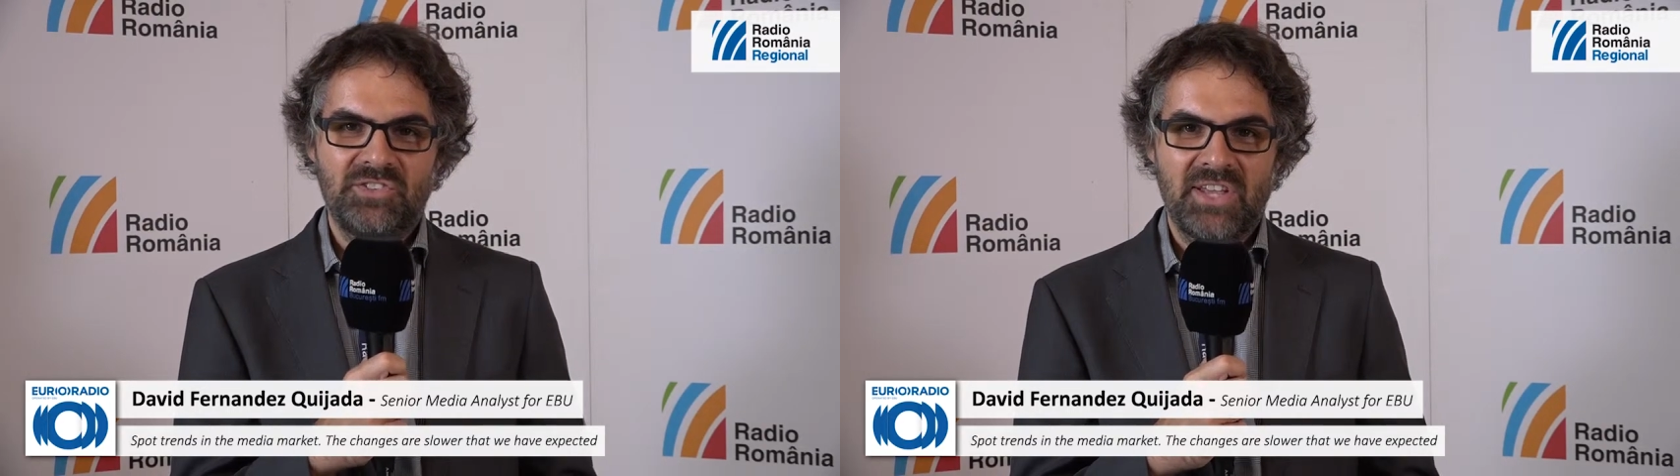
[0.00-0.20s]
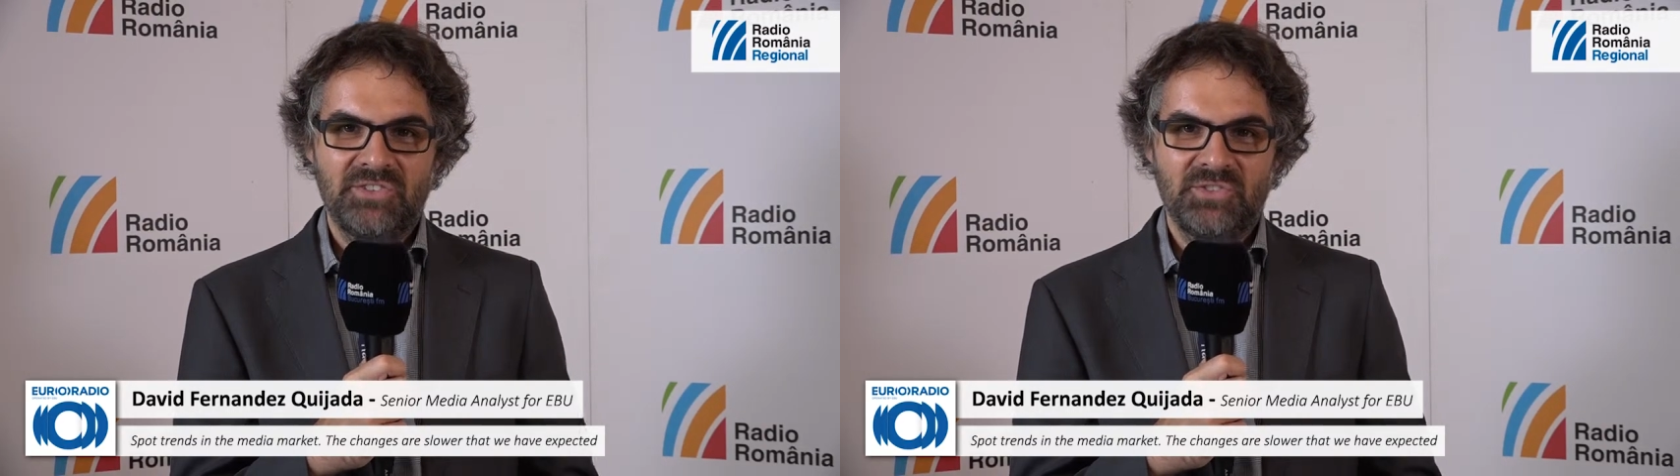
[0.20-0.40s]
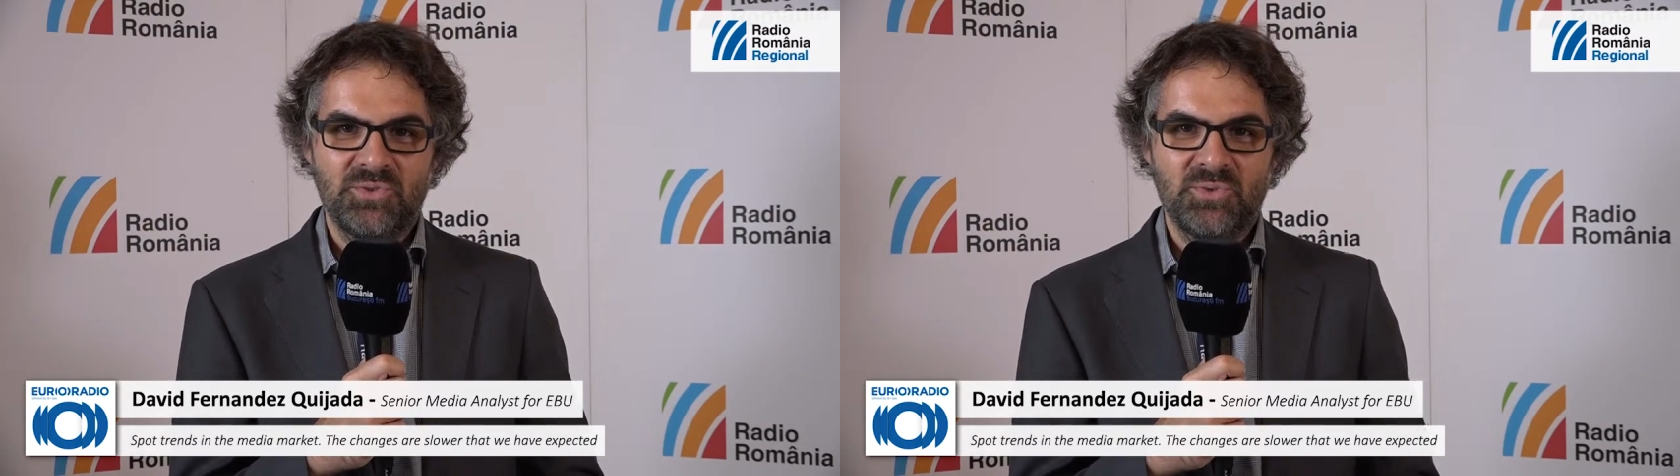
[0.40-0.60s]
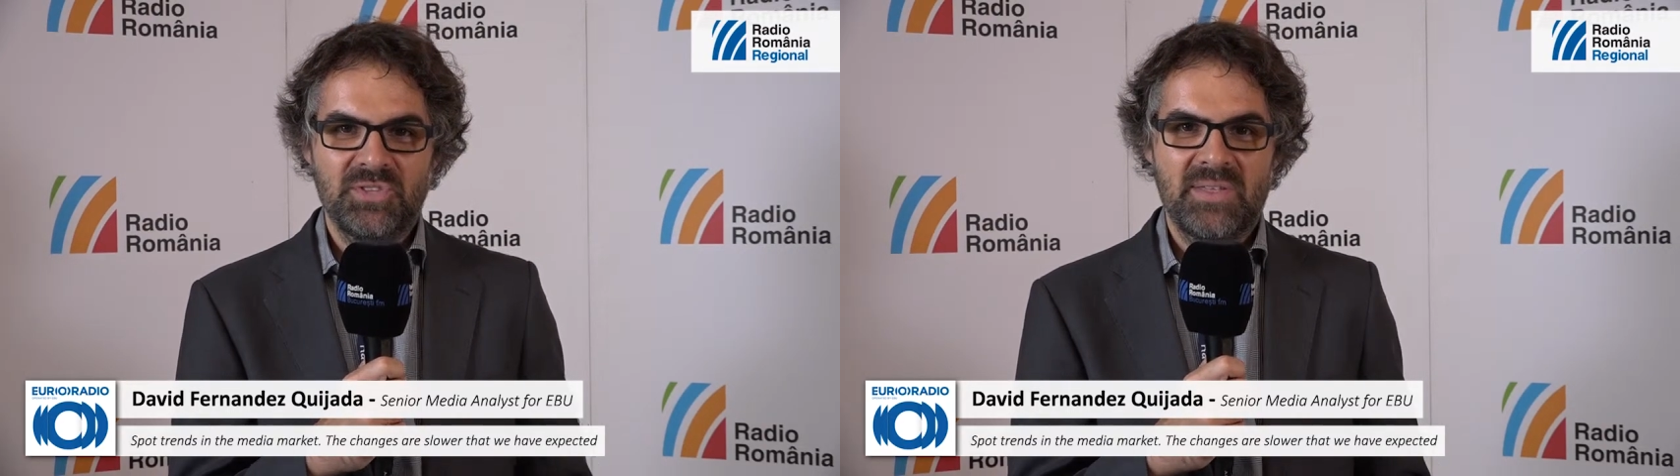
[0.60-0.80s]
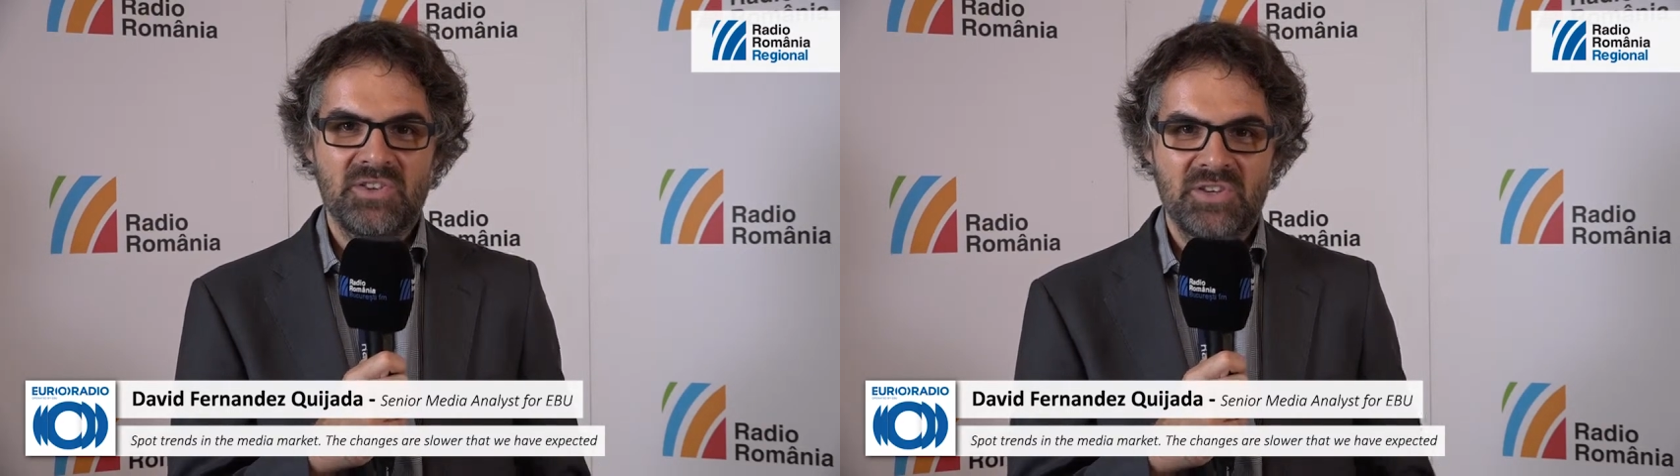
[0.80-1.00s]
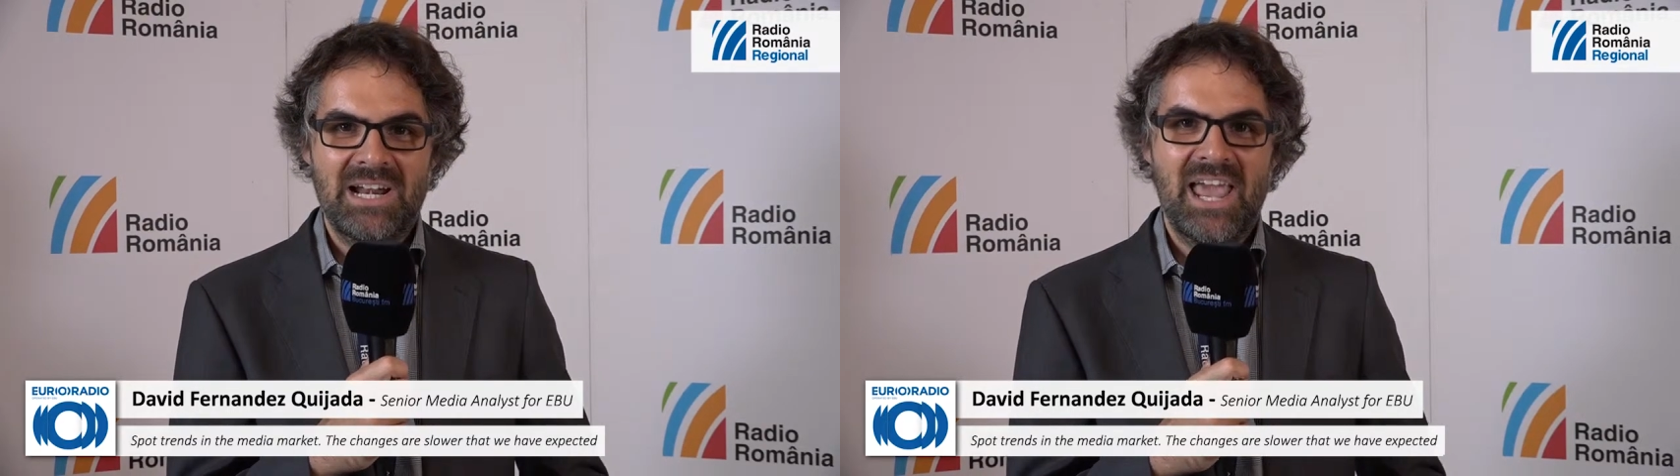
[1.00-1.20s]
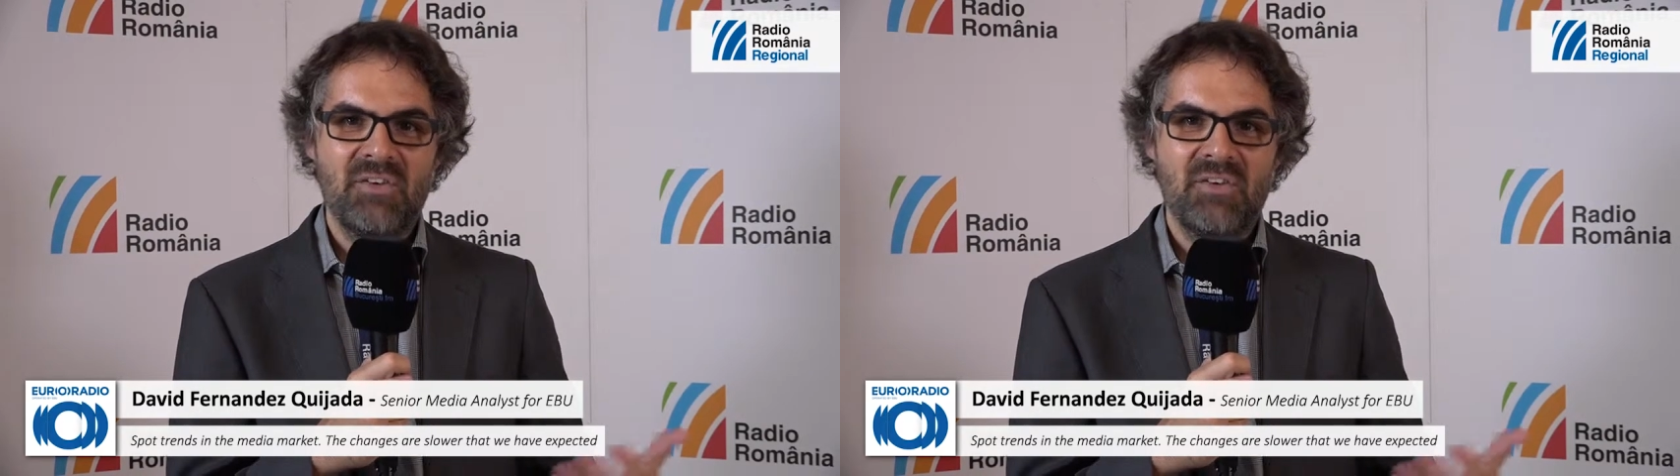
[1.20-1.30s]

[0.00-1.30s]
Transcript: sets to traditional